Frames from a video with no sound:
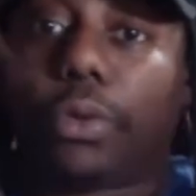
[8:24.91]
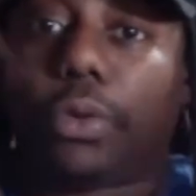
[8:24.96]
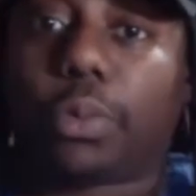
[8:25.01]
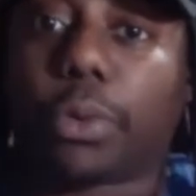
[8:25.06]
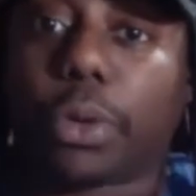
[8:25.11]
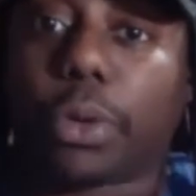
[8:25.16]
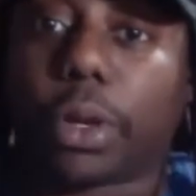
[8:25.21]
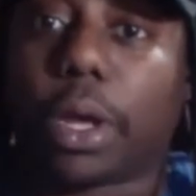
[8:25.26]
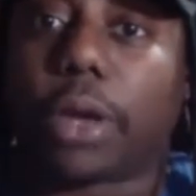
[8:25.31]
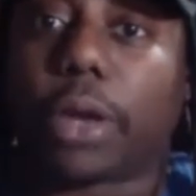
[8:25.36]

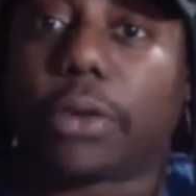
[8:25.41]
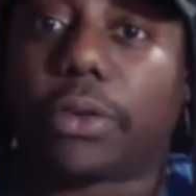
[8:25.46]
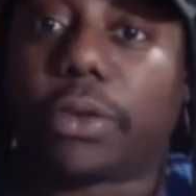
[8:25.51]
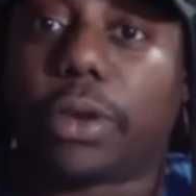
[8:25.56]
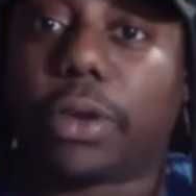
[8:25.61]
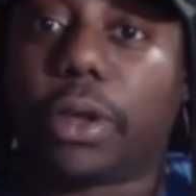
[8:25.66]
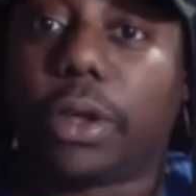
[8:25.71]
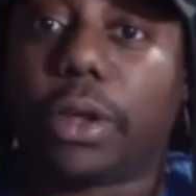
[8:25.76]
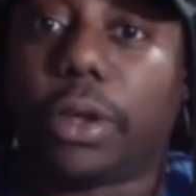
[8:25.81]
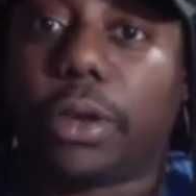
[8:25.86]

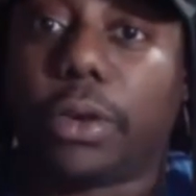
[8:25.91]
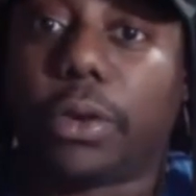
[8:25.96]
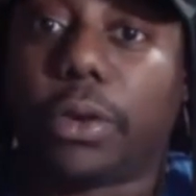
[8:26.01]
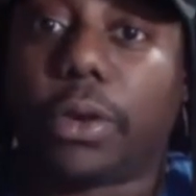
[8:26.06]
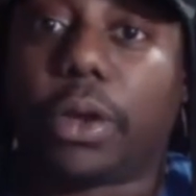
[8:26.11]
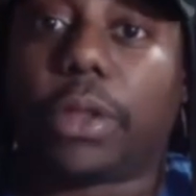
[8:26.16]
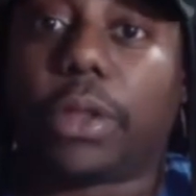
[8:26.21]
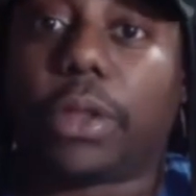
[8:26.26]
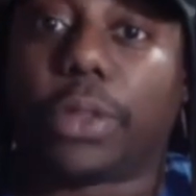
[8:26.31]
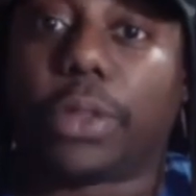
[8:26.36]
production or
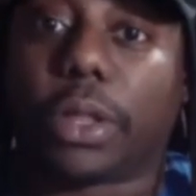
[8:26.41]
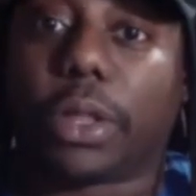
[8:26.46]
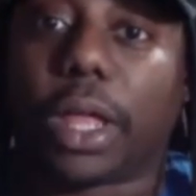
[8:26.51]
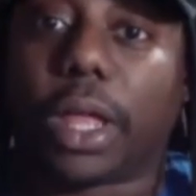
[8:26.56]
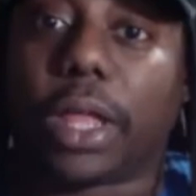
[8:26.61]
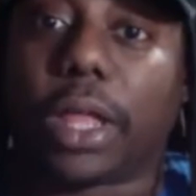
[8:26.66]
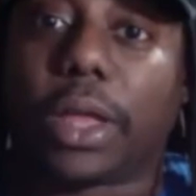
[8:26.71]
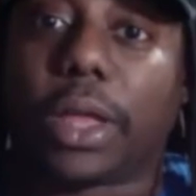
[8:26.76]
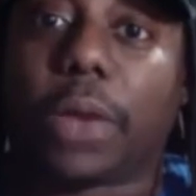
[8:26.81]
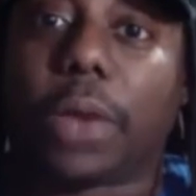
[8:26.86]
anything like
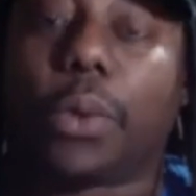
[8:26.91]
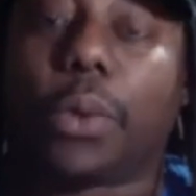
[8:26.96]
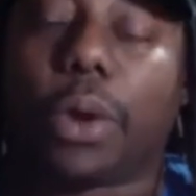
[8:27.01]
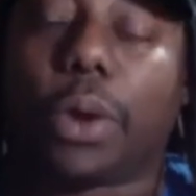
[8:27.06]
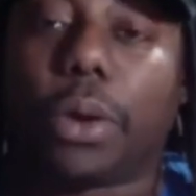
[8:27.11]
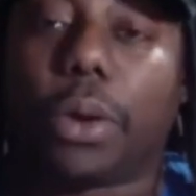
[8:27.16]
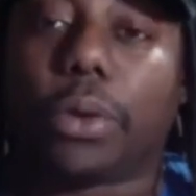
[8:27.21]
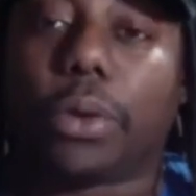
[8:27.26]
that. We're